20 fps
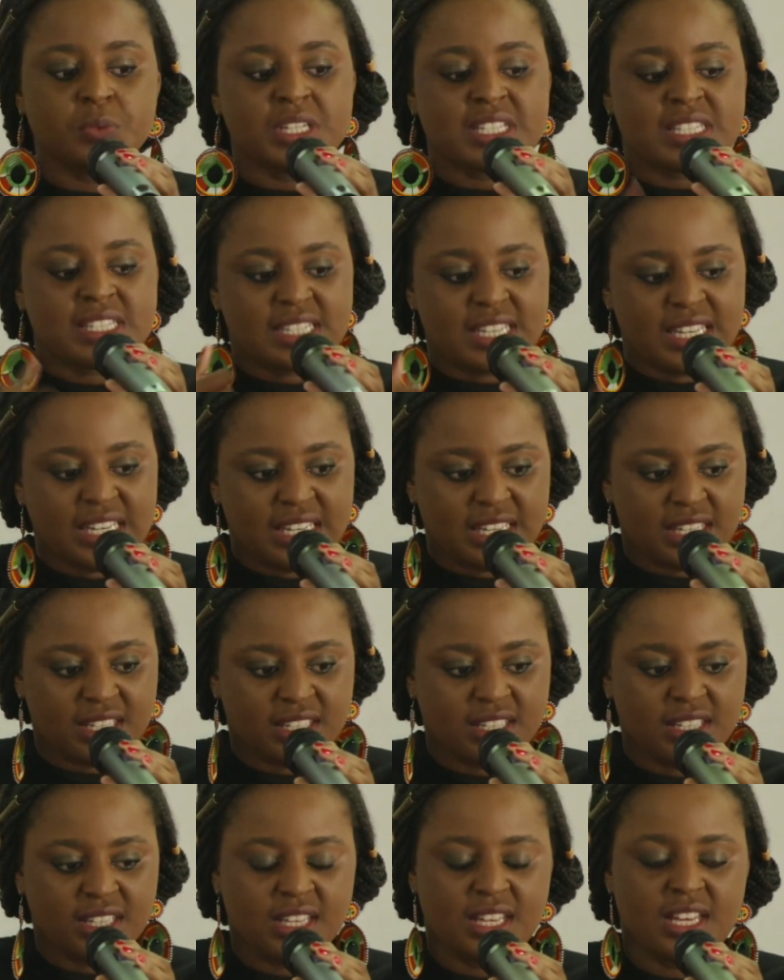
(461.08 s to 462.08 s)
What we're
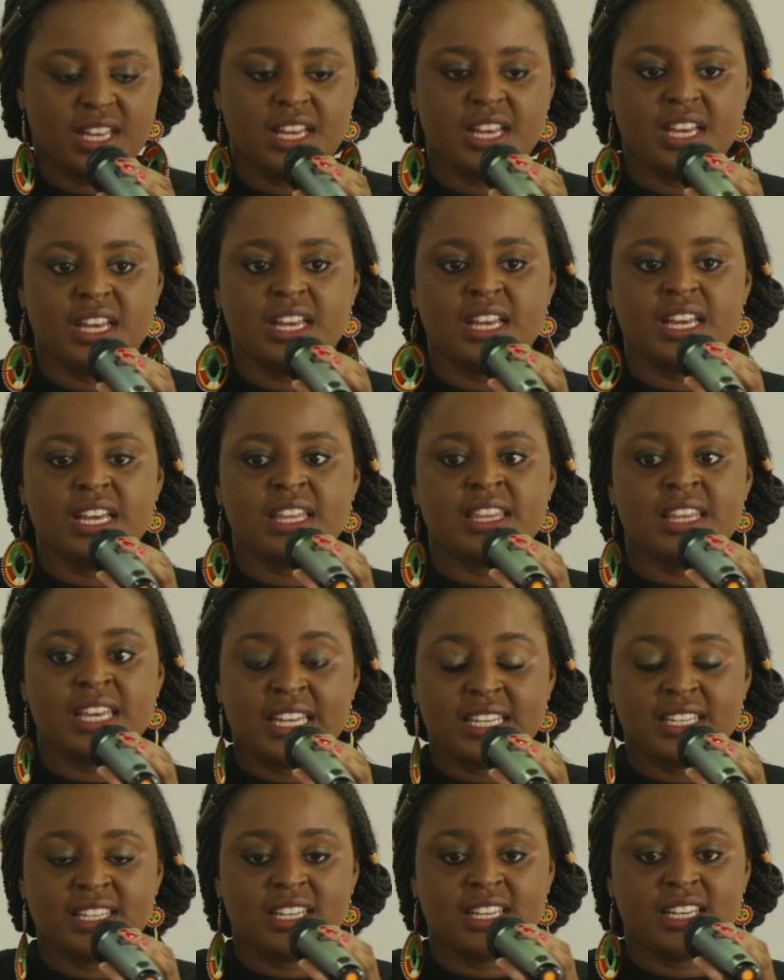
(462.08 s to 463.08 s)
seeing
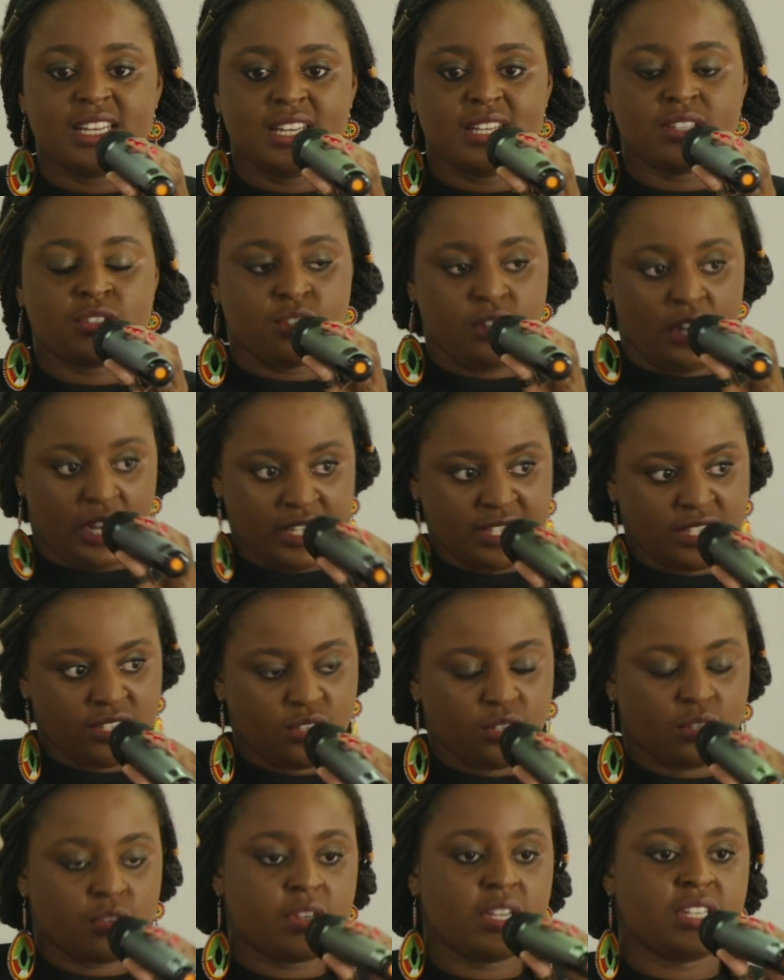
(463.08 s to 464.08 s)
then, to
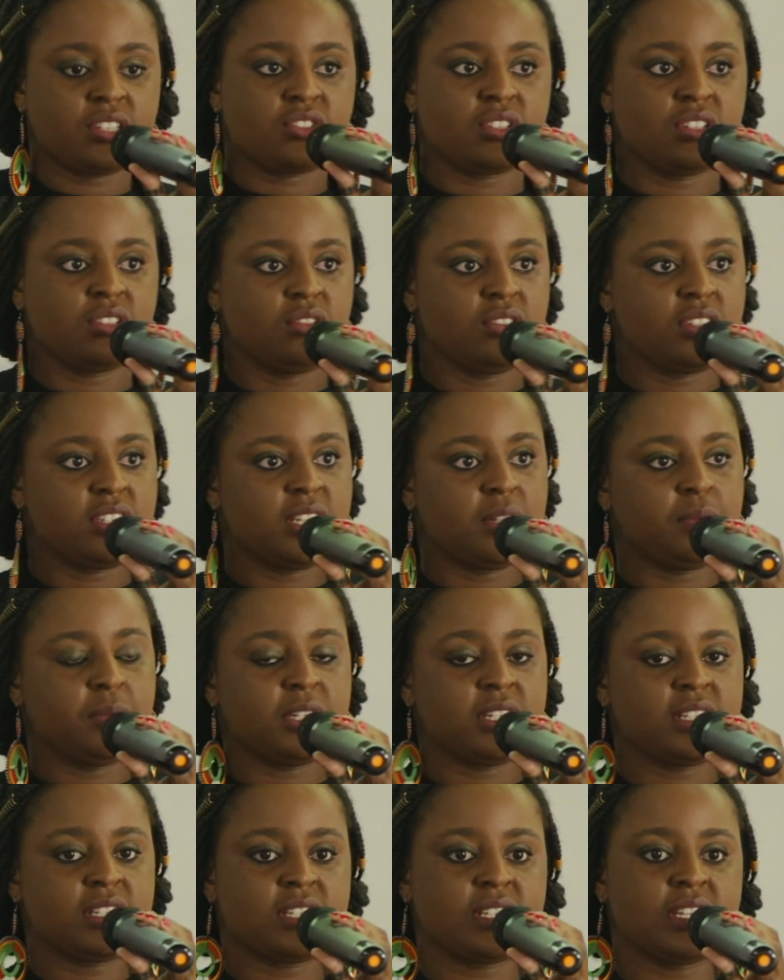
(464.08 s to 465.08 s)
answer your question,
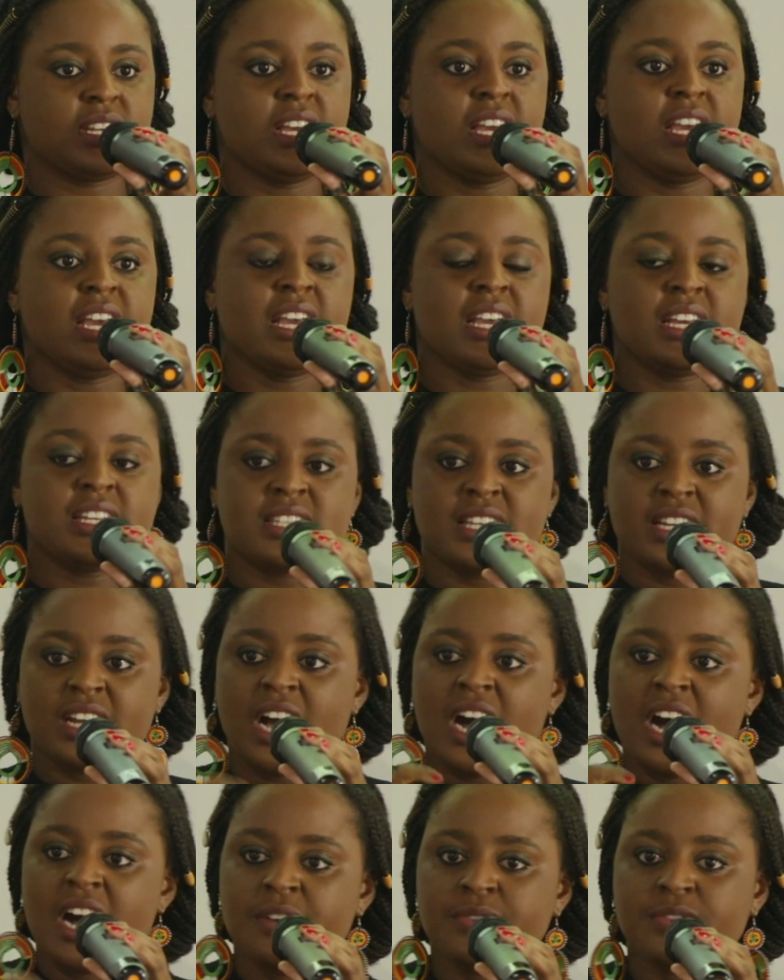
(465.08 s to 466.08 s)
Eusebius, is that